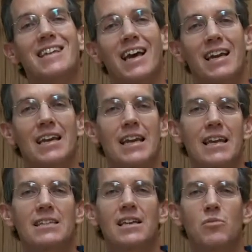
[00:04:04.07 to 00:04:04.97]

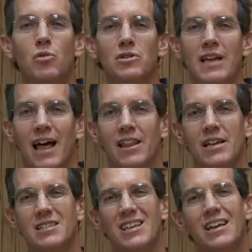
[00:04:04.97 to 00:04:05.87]
techniques and
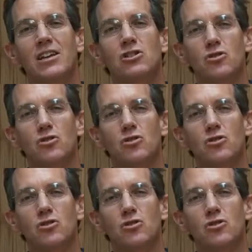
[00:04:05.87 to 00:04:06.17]
modalities that can